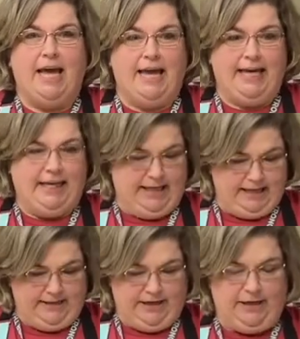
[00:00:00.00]

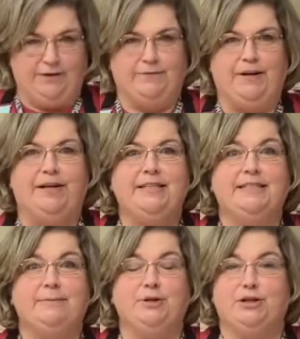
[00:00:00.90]
and they're very
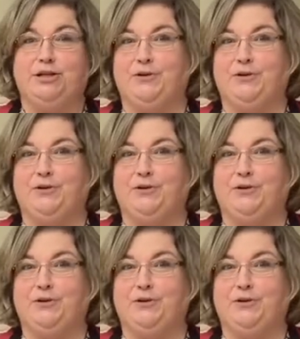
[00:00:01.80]
similar.